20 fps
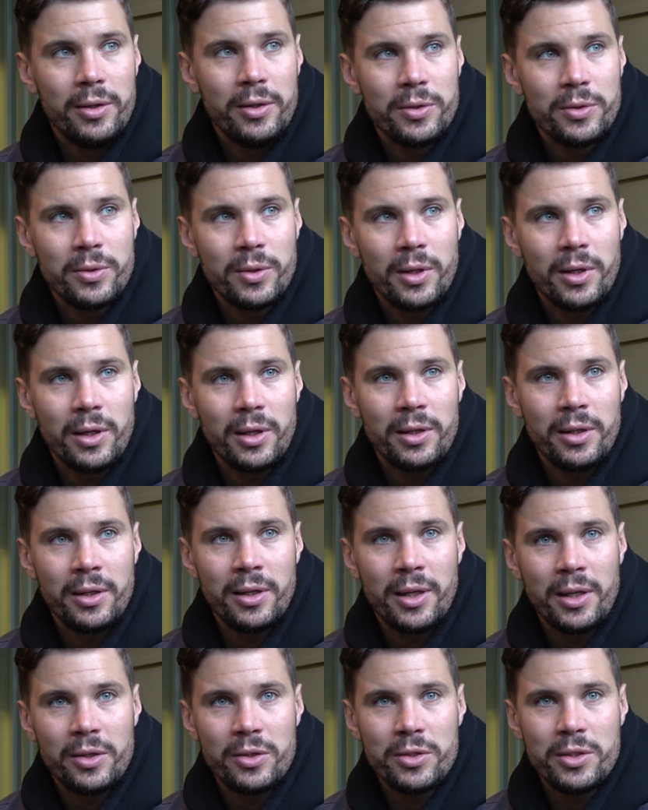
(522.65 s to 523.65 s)
so I
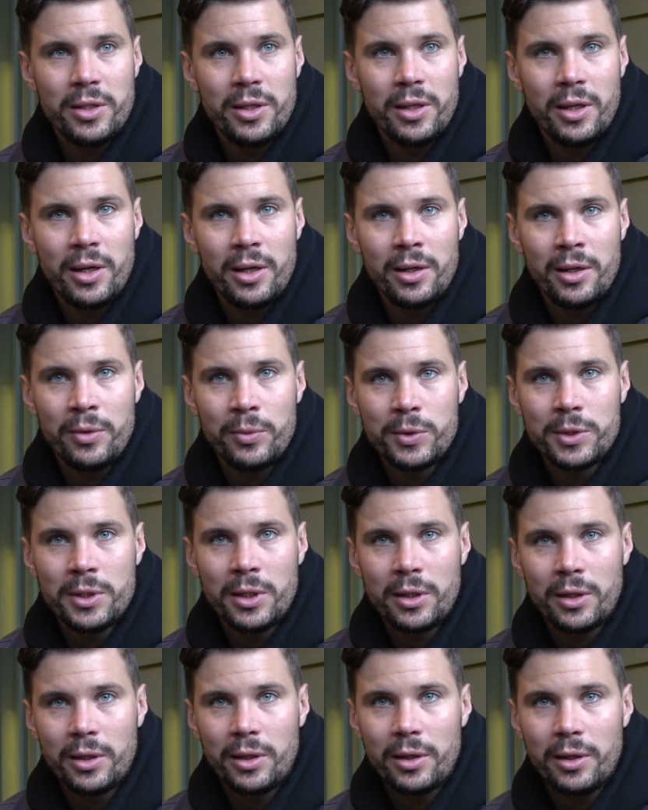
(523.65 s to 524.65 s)
didn't get to see it, and it was
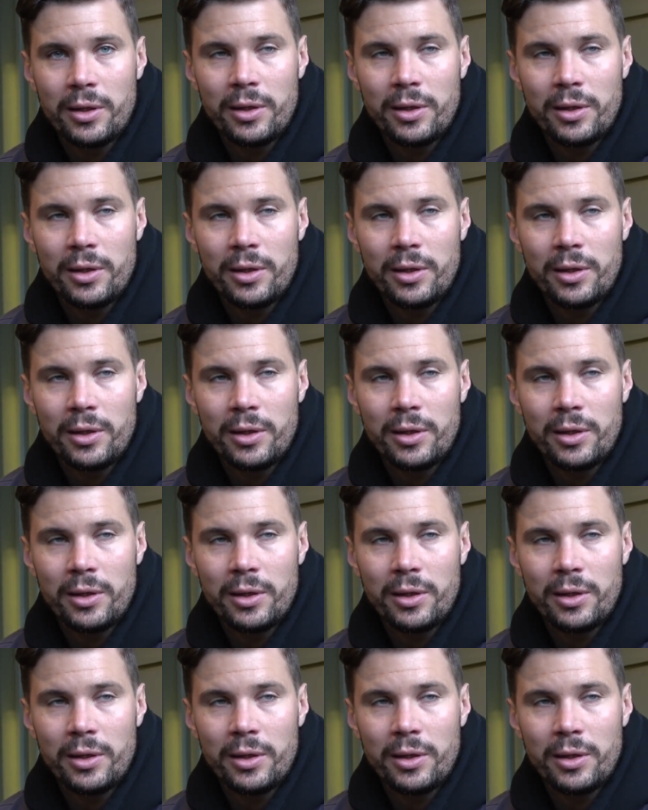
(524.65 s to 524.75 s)
like